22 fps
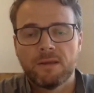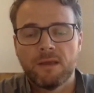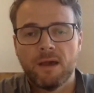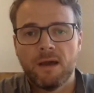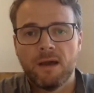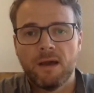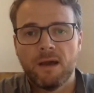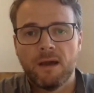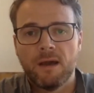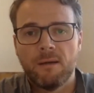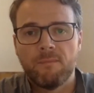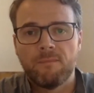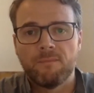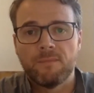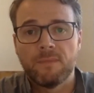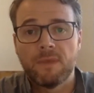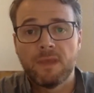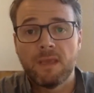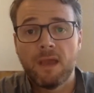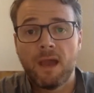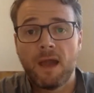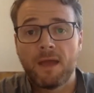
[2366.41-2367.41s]

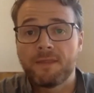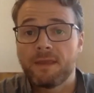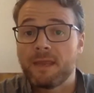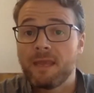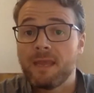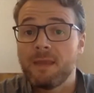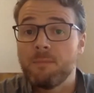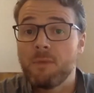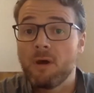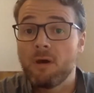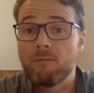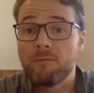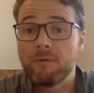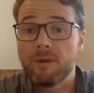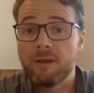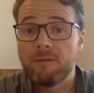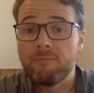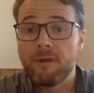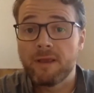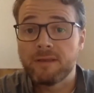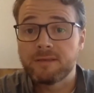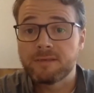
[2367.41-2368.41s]
I think email
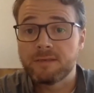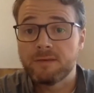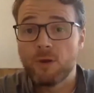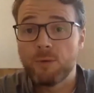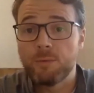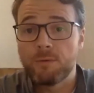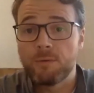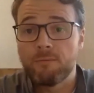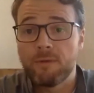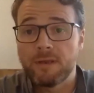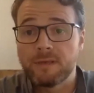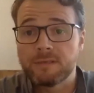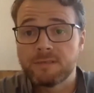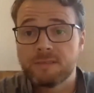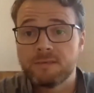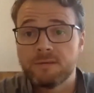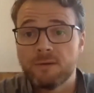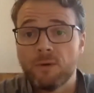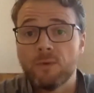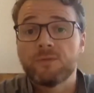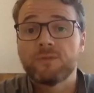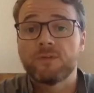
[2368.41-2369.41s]
read rates and open
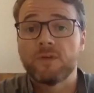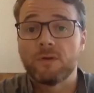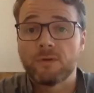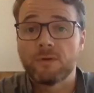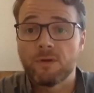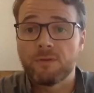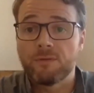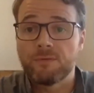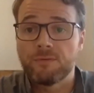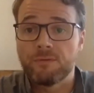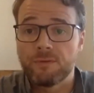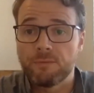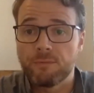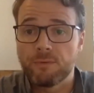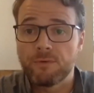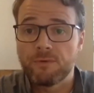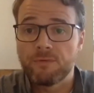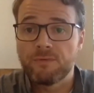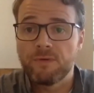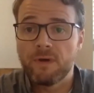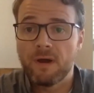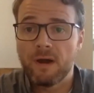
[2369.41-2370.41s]
rates also go through the
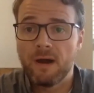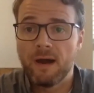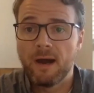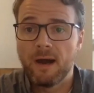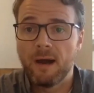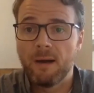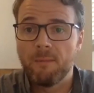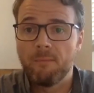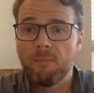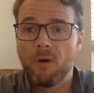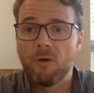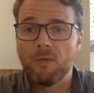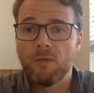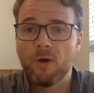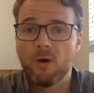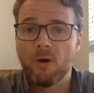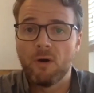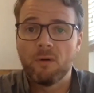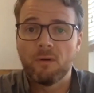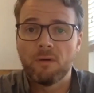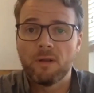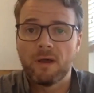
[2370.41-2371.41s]
roof on the
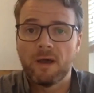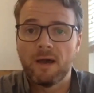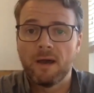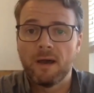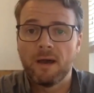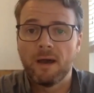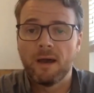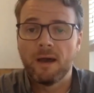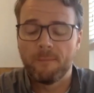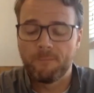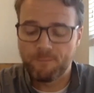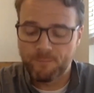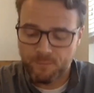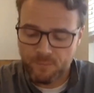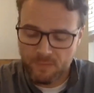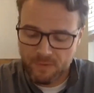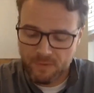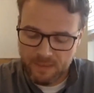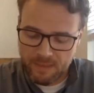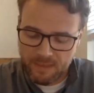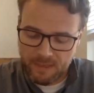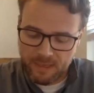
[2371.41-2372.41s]
whole.
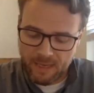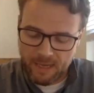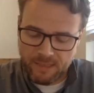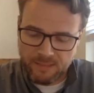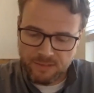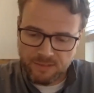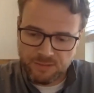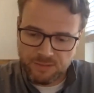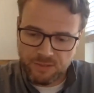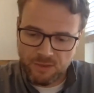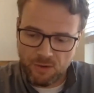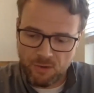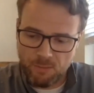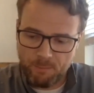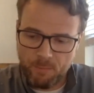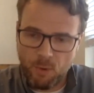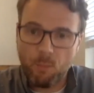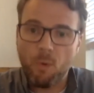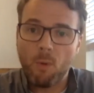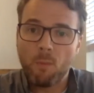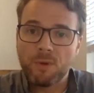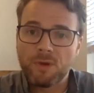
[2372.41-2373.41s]
But
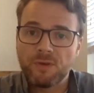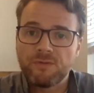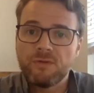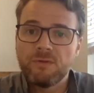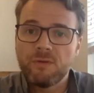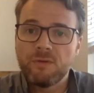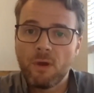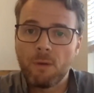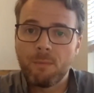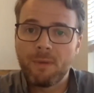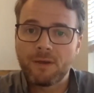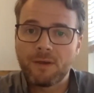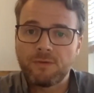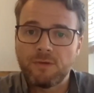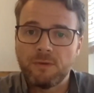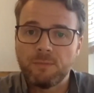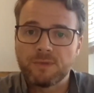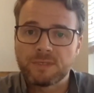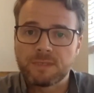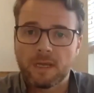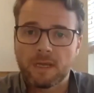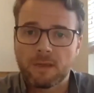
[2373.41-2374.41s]
what we do know about
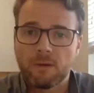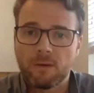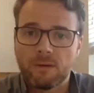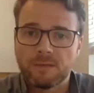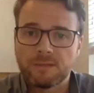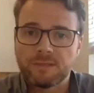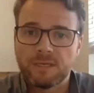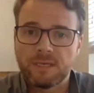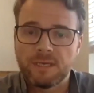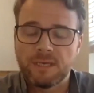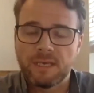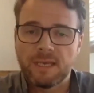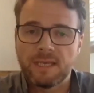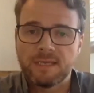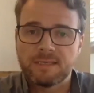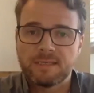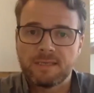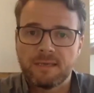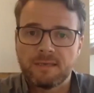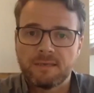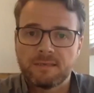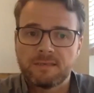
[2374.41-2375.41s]
human psychology is
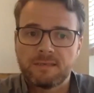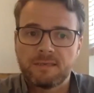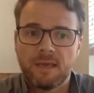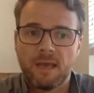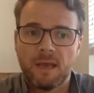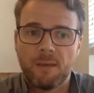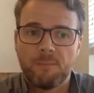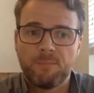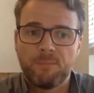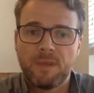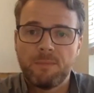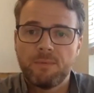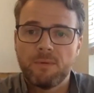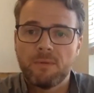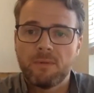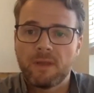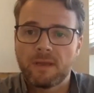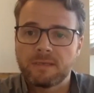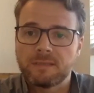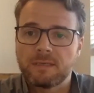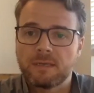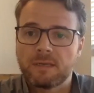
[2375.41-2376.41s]
that people
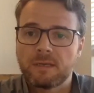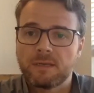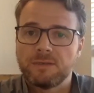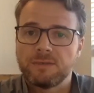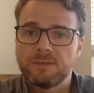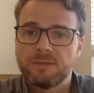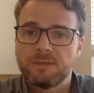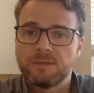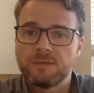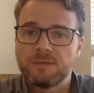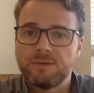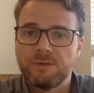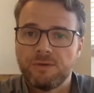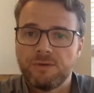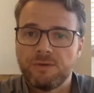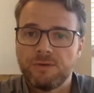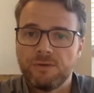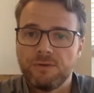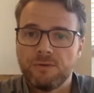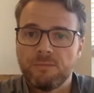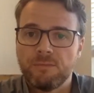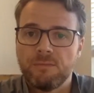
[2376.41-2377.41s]
like to
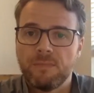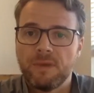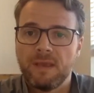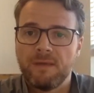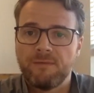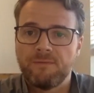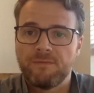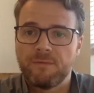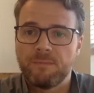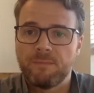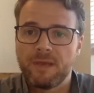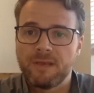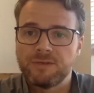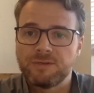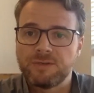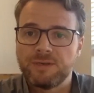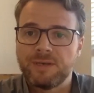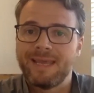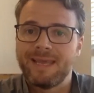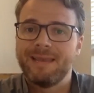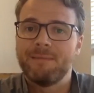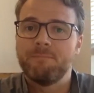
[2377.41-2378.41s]
consume
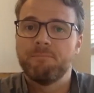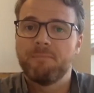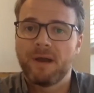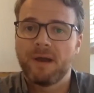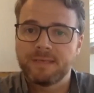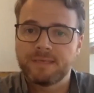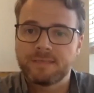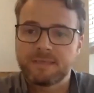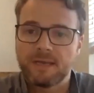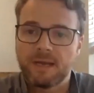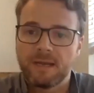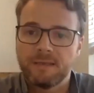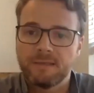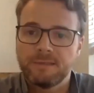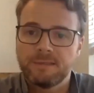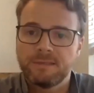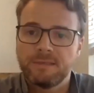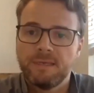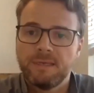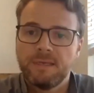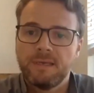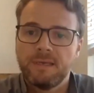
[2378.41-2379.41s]
information in bite size.